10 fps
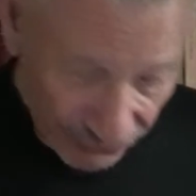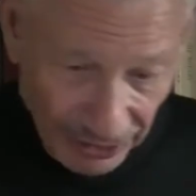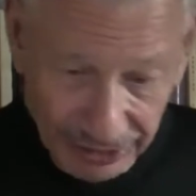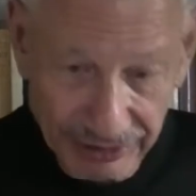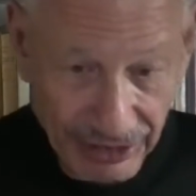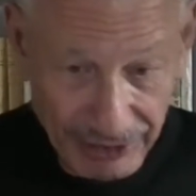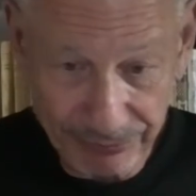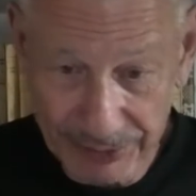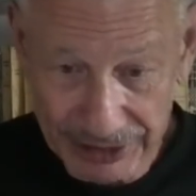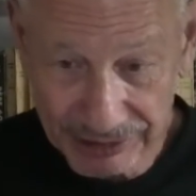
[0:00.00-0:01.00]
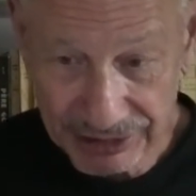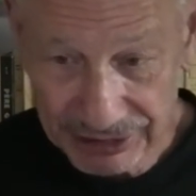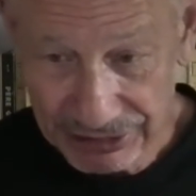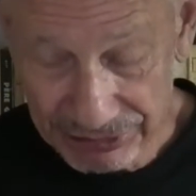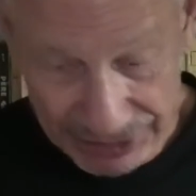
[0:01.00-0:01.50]
and I've made
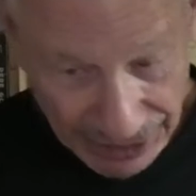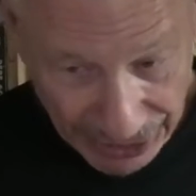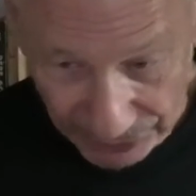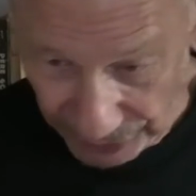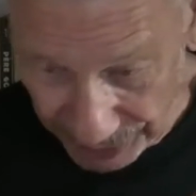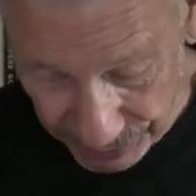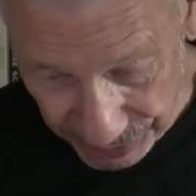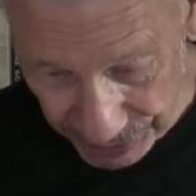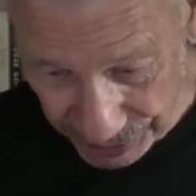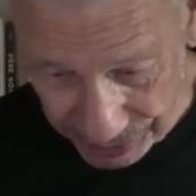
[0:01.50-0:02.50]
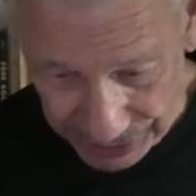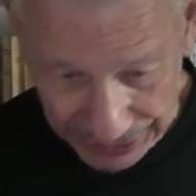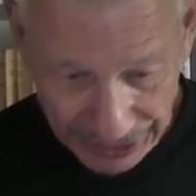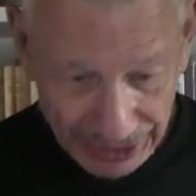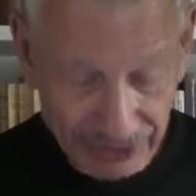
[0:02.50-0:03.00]
the case, I won't go
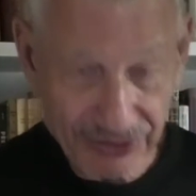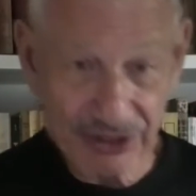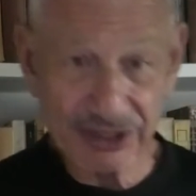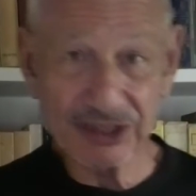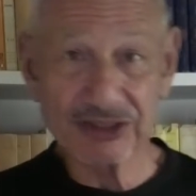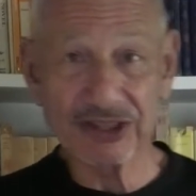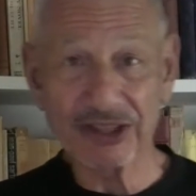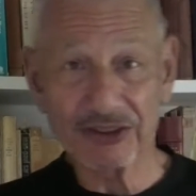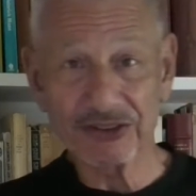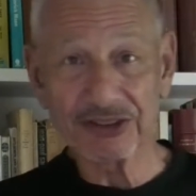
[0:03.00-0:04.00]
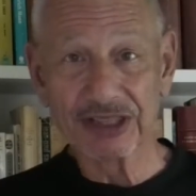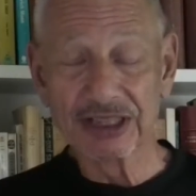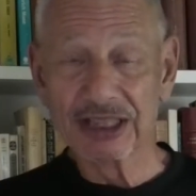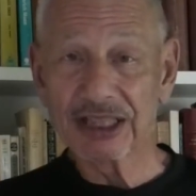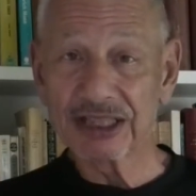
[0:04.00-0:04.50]
again into the details
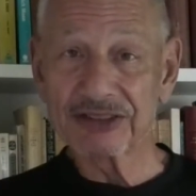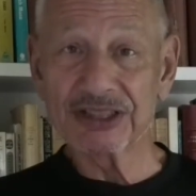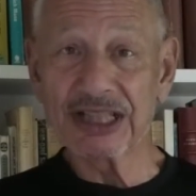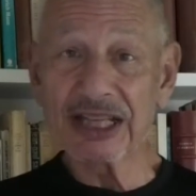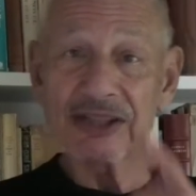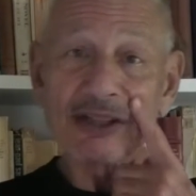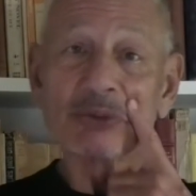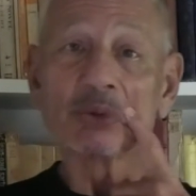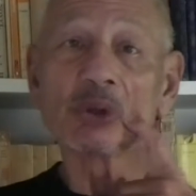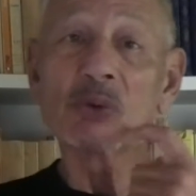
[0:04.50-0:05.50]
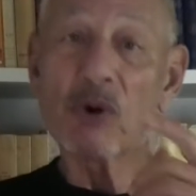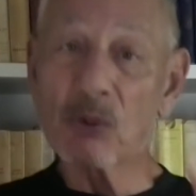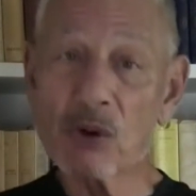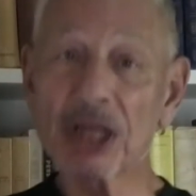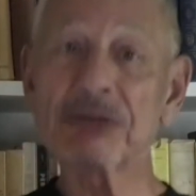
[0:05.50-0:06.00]
today, that World
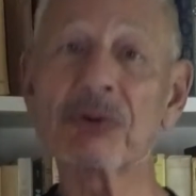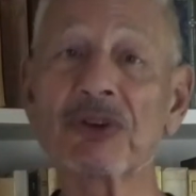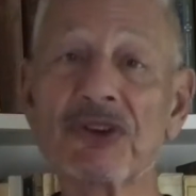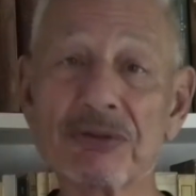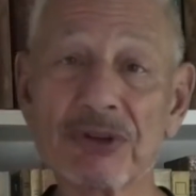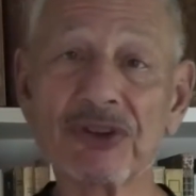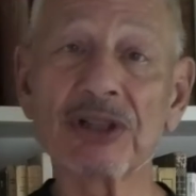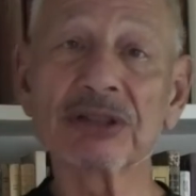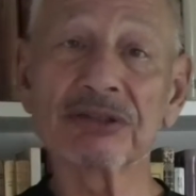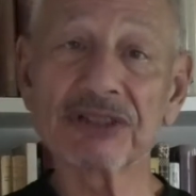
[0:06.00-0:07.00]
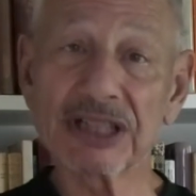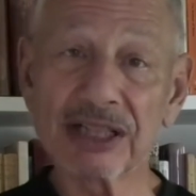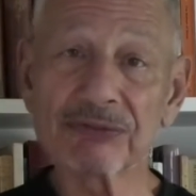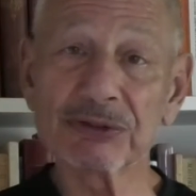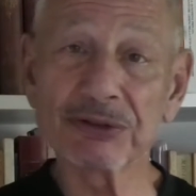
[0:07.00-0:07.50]
War I was the result of a
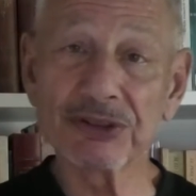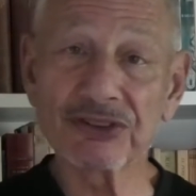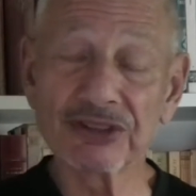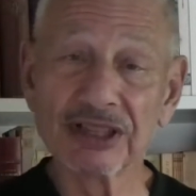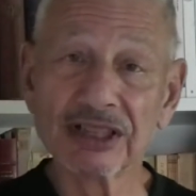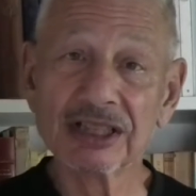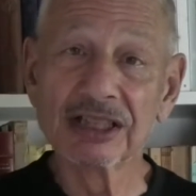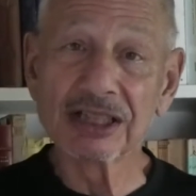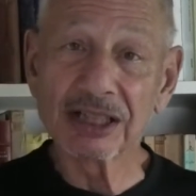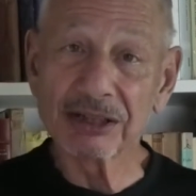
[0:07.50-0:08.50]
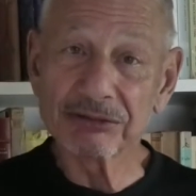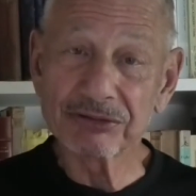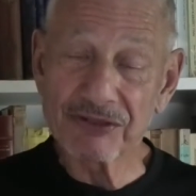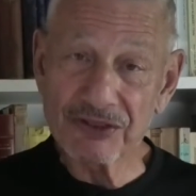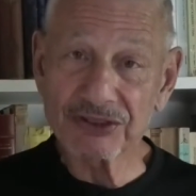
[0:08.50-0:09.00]
confluence of
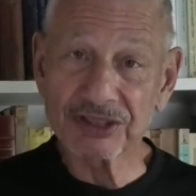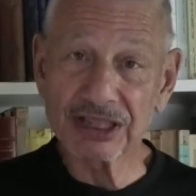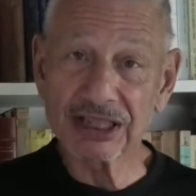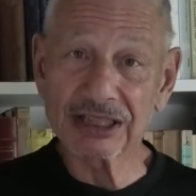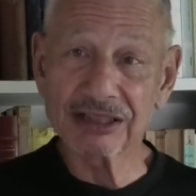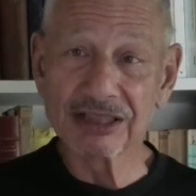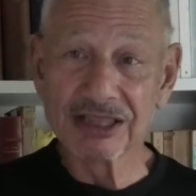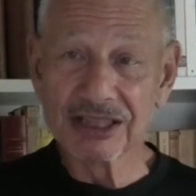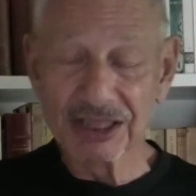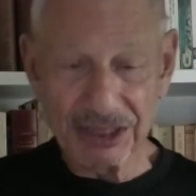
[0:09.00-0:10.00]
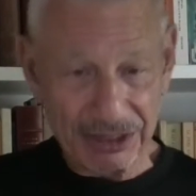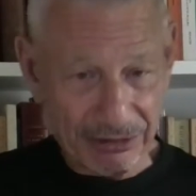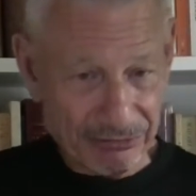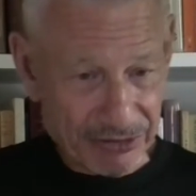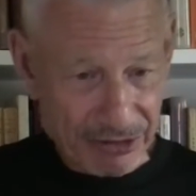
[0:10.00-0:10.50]
this kind,
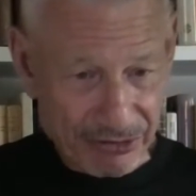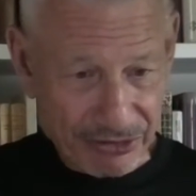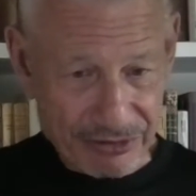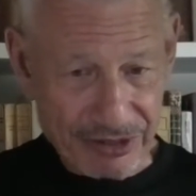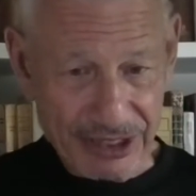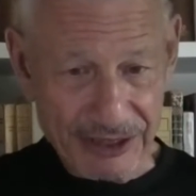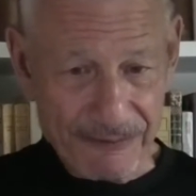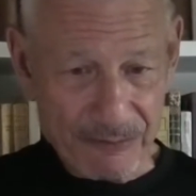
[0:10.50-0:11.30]
of three